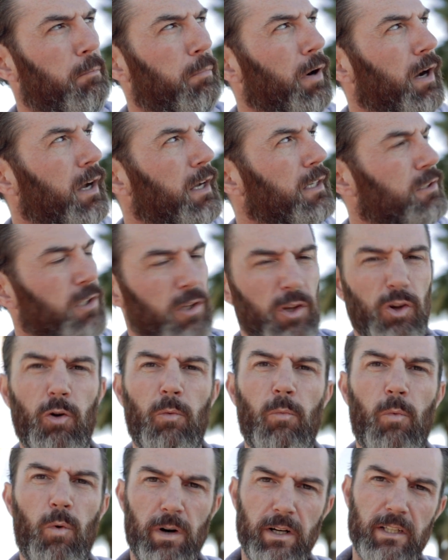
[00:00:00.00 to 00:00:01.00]
But it's a
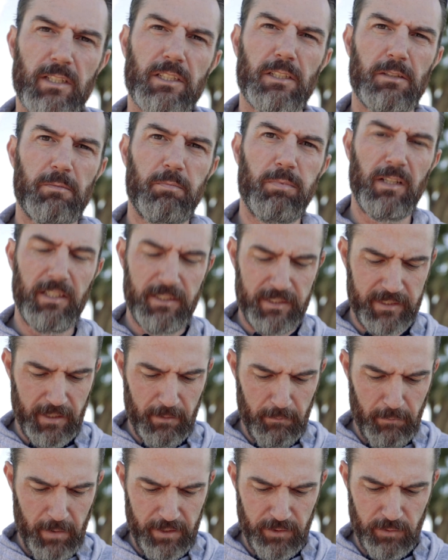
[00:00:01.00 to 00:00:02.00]
little more explicit
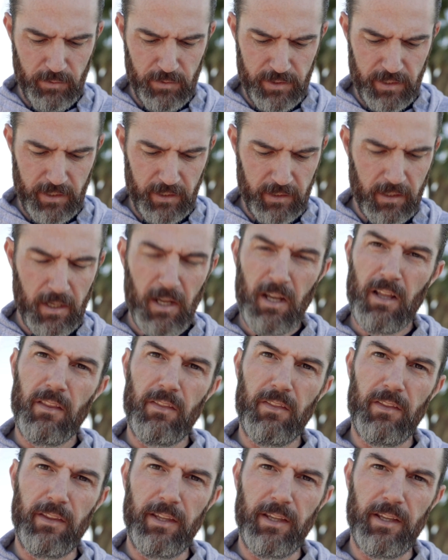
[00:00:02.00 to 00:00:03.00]
by using
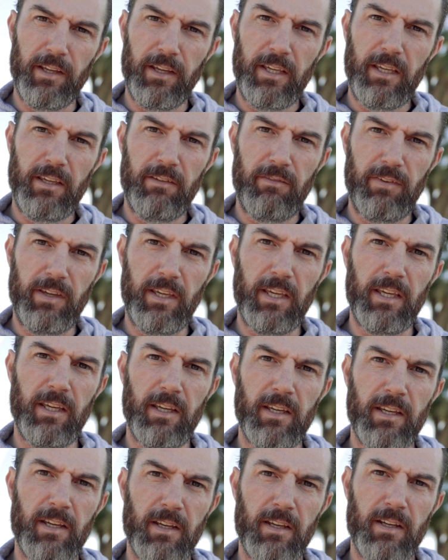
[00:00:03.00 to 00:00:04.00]
the EV